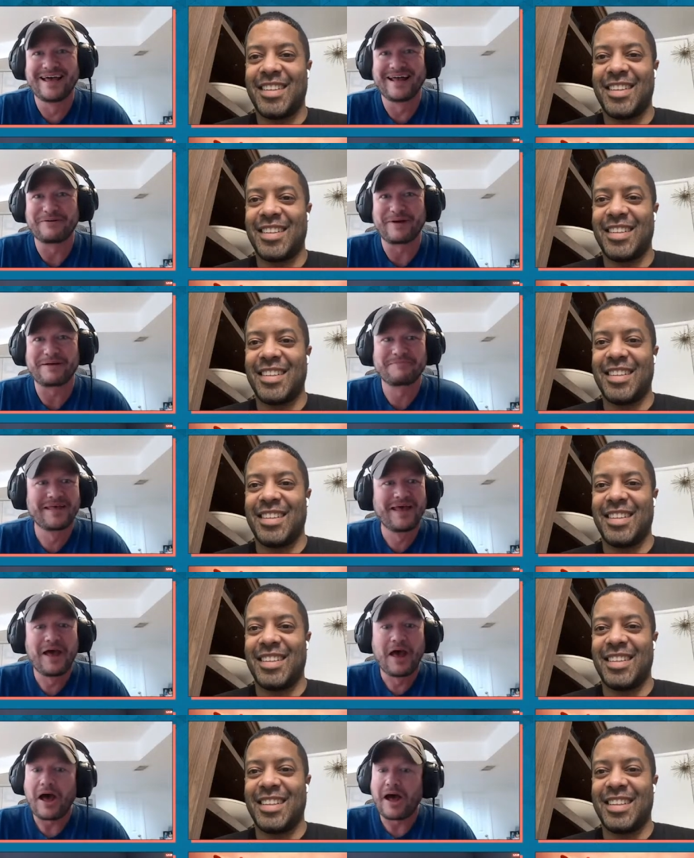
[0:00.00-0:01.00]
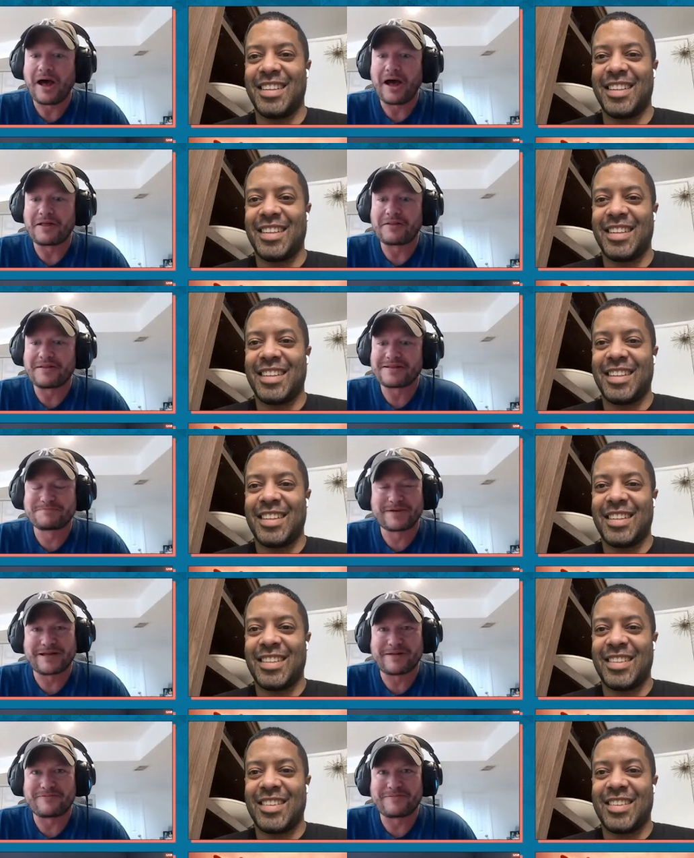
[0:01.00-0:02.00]
Speaker 1: anyway, uh, let's pick
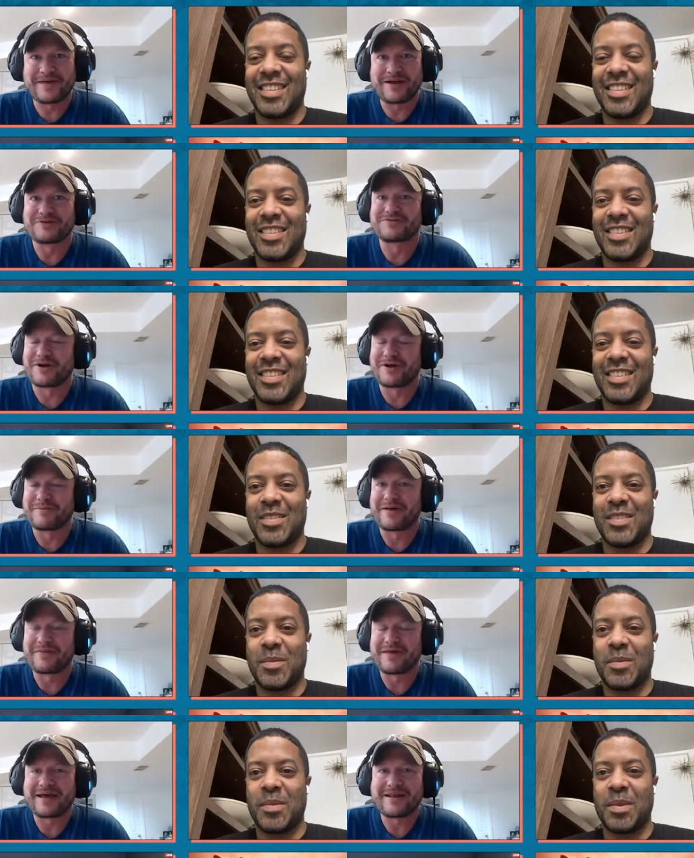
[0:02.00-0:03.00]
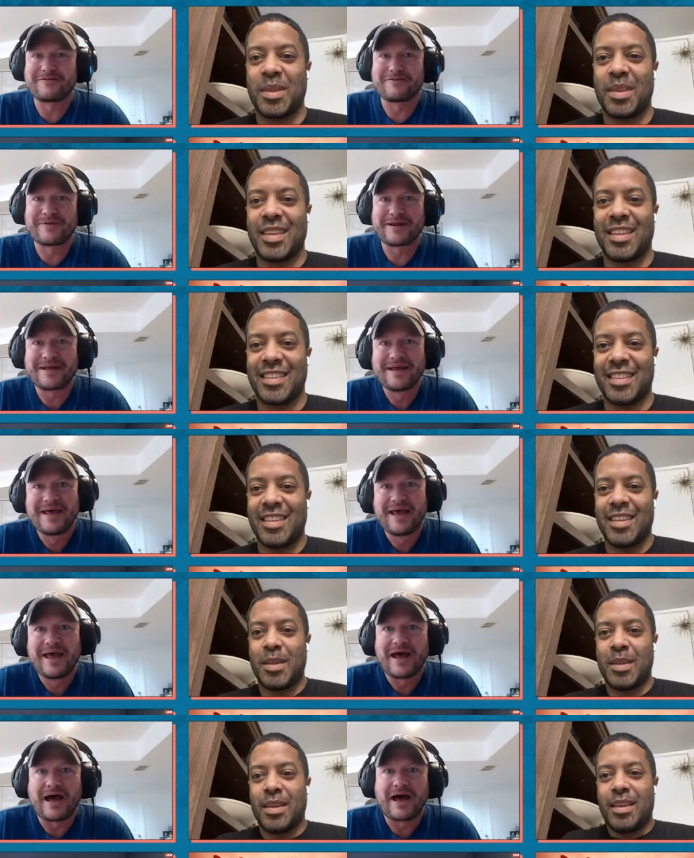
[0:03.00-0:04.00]
it up from there. Sorry about that, everybody.
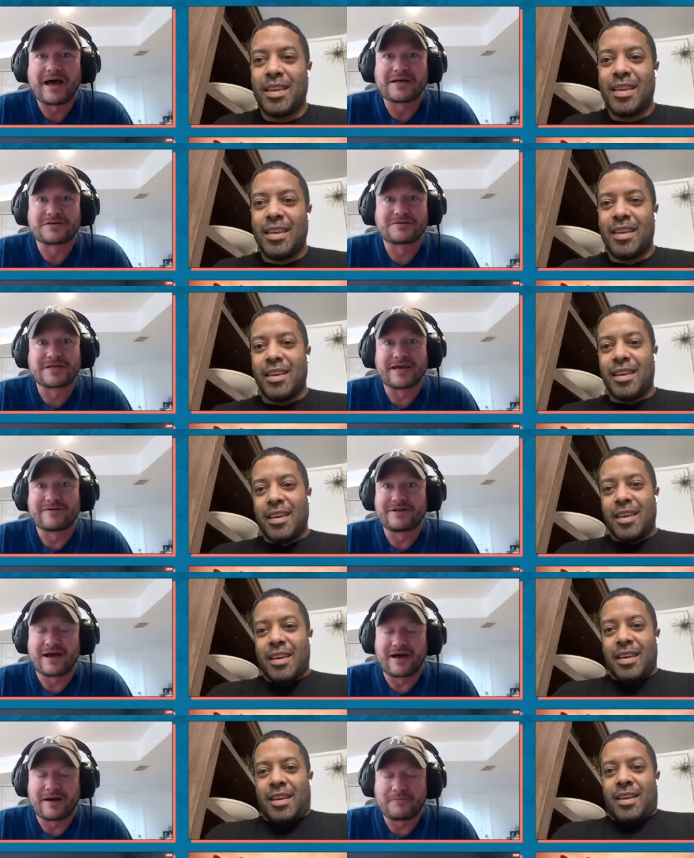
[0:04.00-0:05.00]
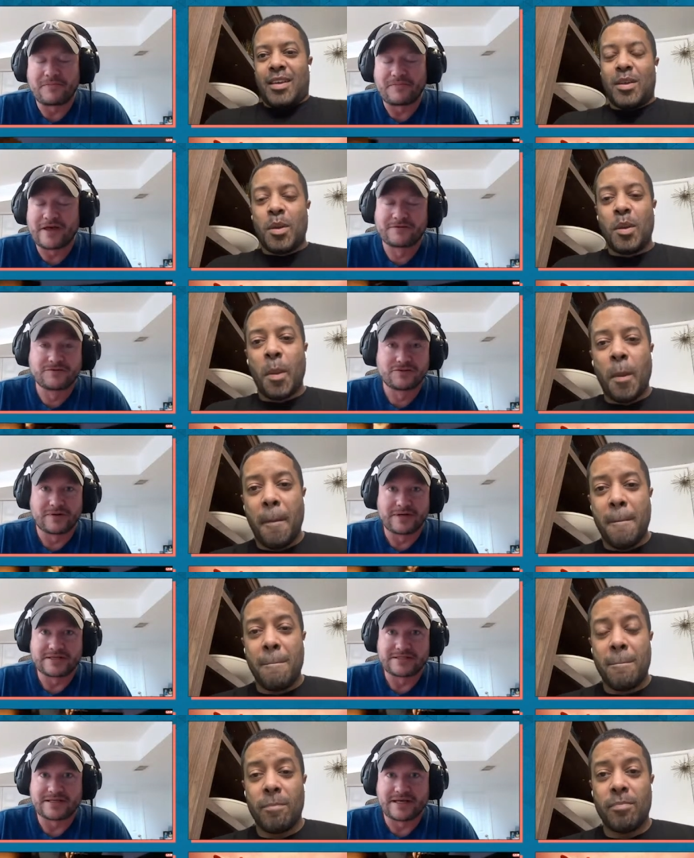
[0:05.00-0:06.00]
Uh, so, David, um, thanks for joining
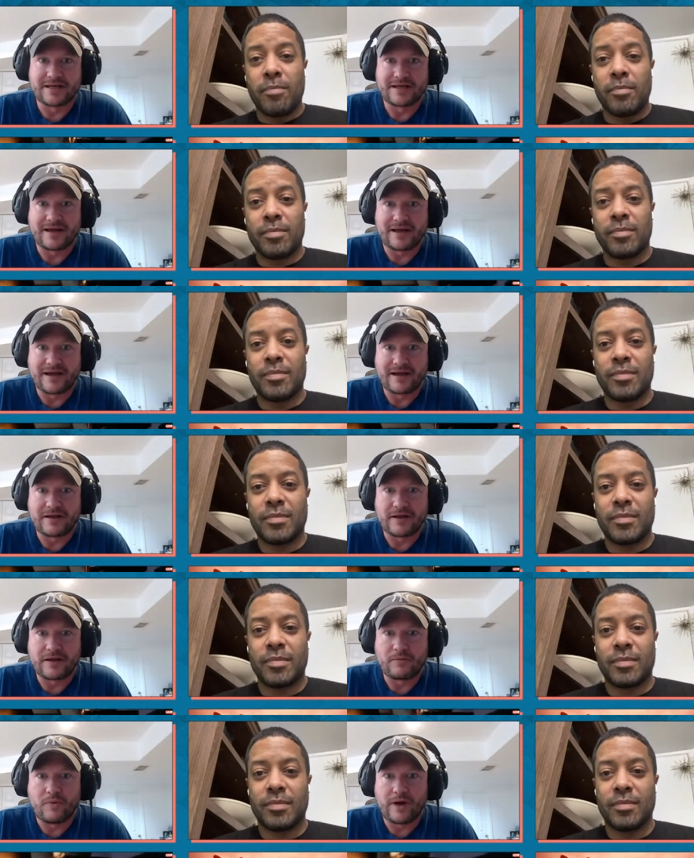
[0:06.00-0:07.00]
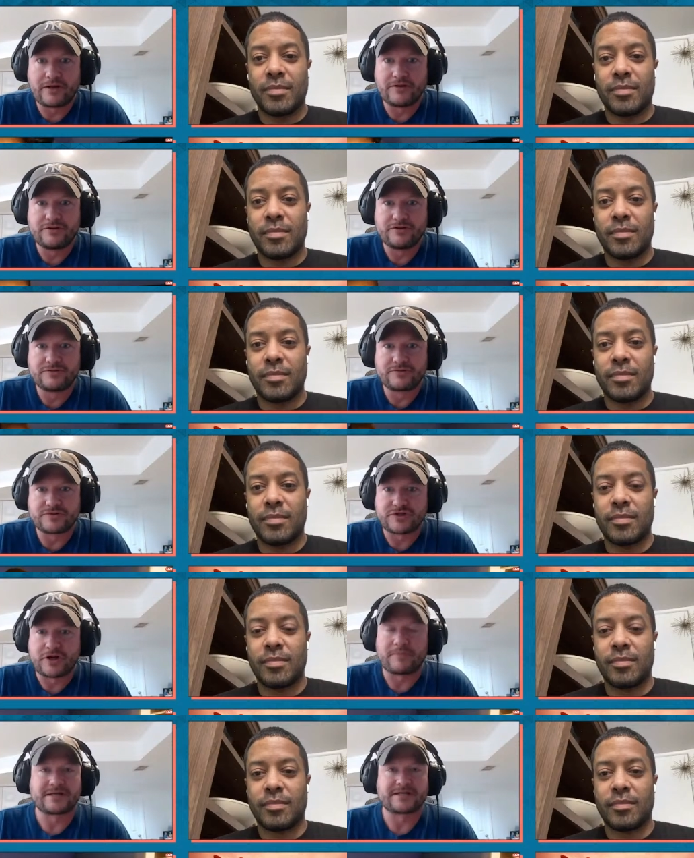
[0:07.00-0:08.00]
us today. why don't you
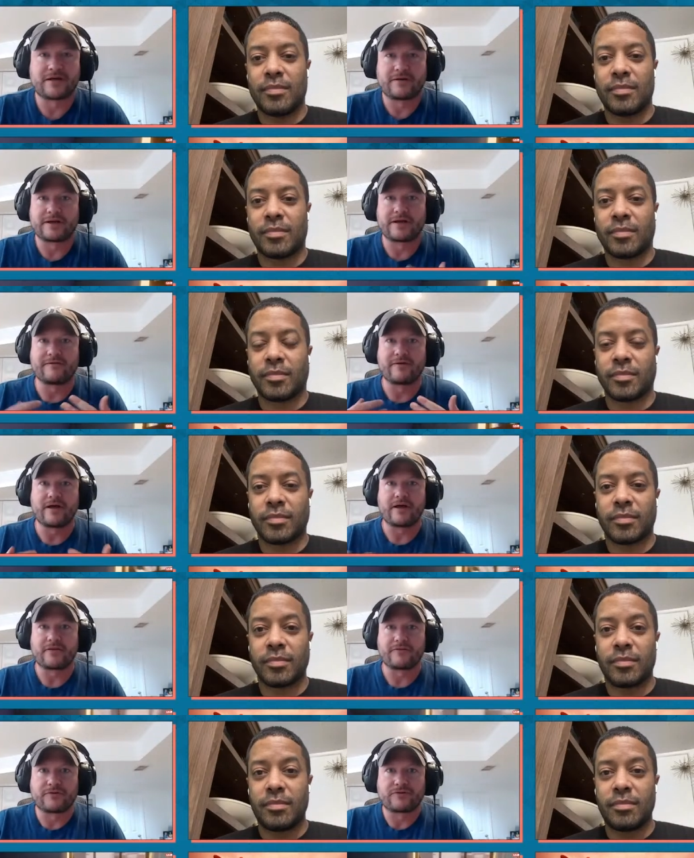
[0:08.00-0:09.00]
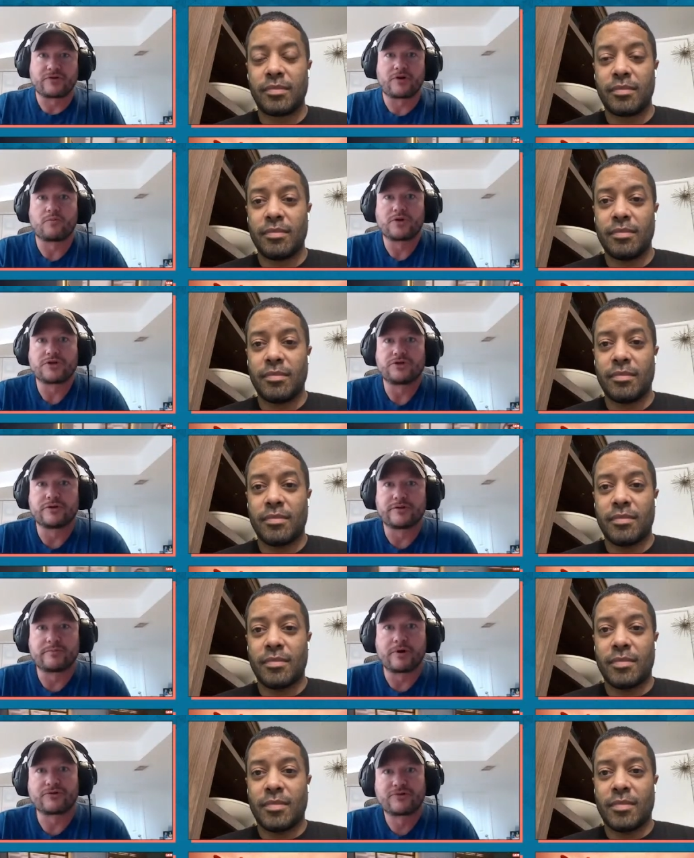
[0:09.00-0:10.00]
start by telling uh, the folks at home what you do at the
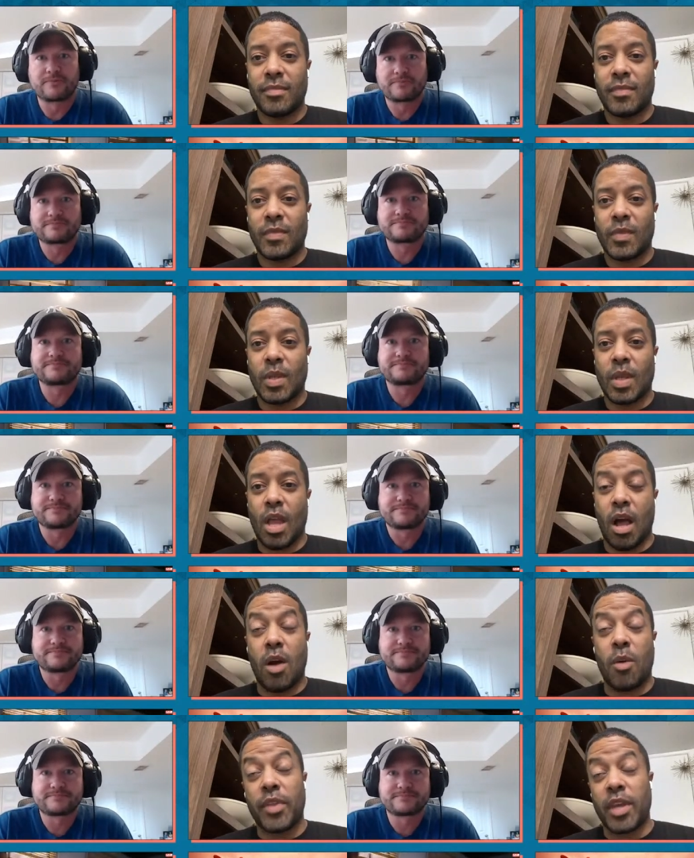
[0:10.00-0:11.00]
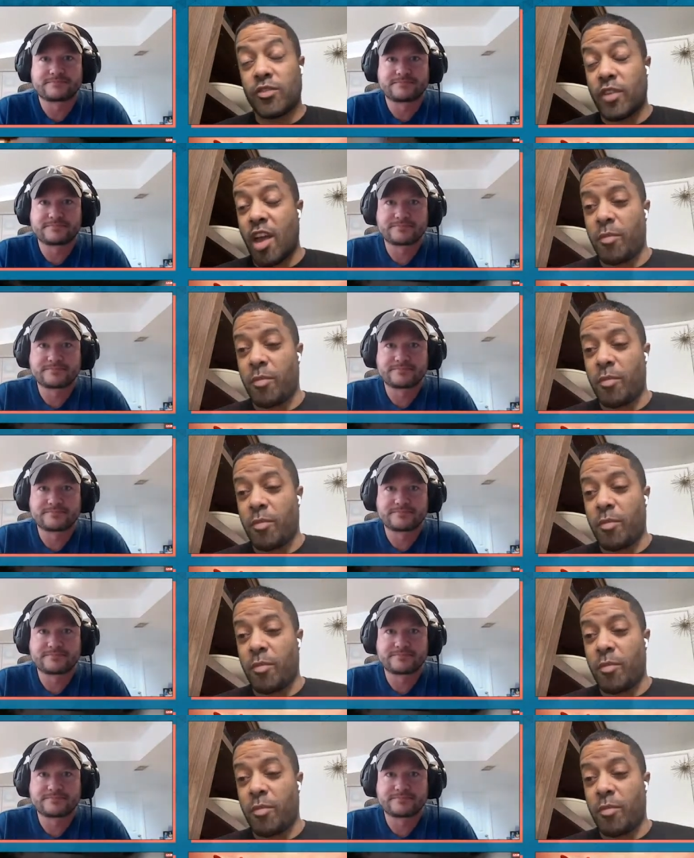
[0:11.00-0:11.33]
Post?
Speaker 2: Oh, thanks